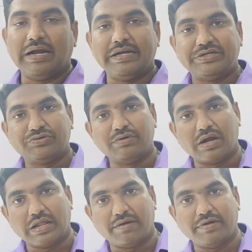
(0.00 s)
and it should
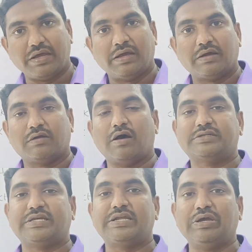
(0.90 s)
not have a
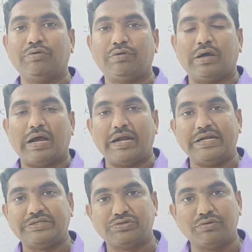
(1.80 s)
clock circuit,
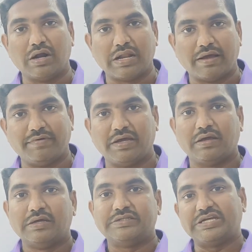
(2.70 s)
and it should not have
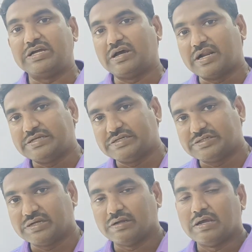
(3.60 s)
a
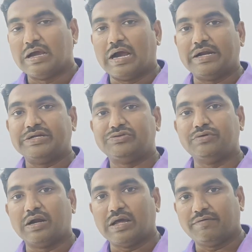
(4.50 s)
synchronization, and it
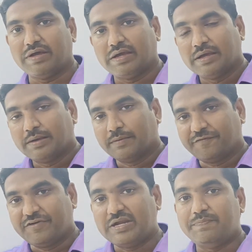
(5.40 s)
should not have a
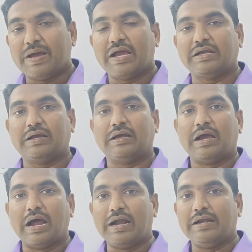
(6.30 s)
feedback,
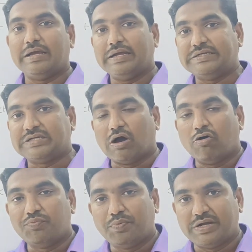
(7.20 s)
and its
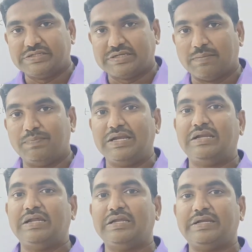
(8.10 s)
output is
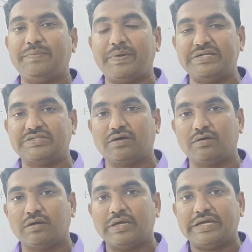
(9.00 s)
completely depends
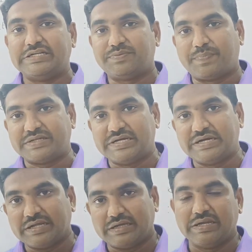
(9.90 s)
on its
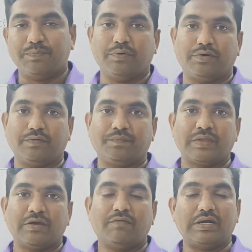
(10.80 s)
present input.
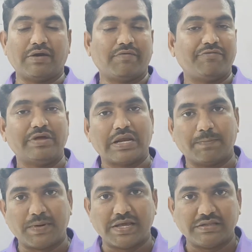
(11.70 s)
Whatever we are
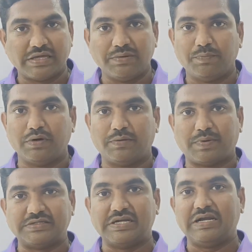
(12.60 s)
applying the input
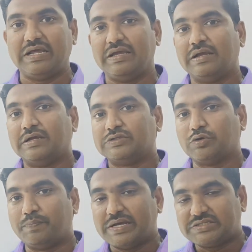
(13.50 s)
presently,
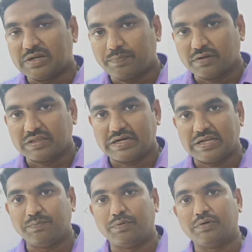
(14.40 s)
so based upon that
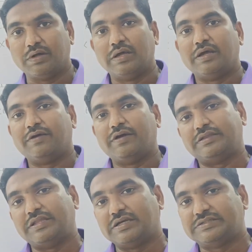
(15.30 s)
input
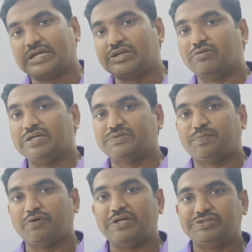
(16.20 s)
the circuit is
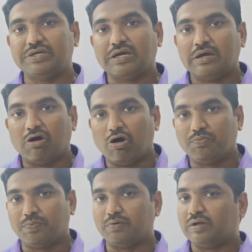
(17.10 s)
producing
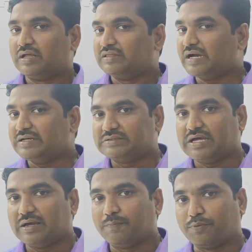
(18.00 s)
output. That is
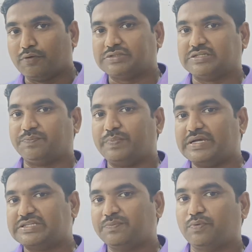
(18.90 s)
the process,
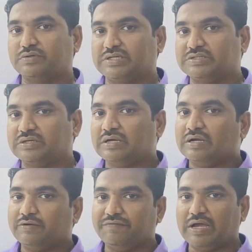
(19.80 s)
basic process
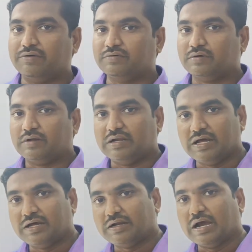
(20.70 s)
we have
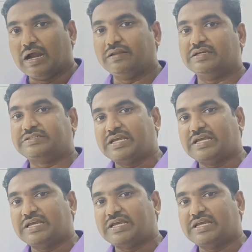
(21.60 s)
learned, and the